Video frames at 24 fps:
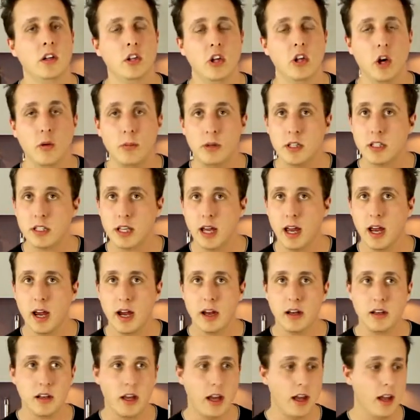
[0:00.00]
Don't be
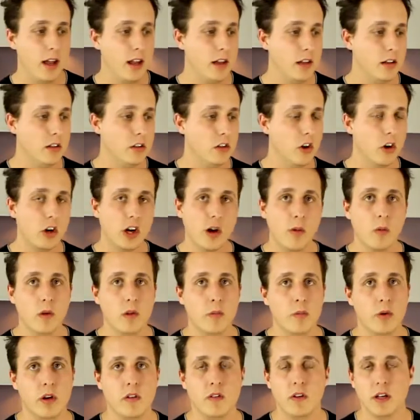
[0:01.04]
scared and don't come with
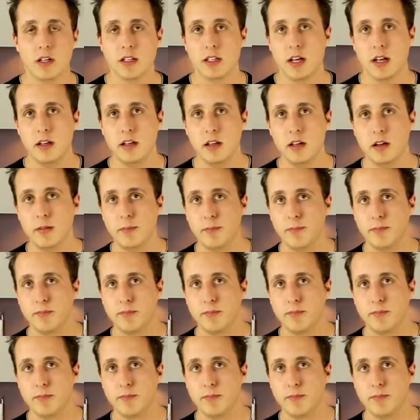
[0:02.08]
a prefixed idea.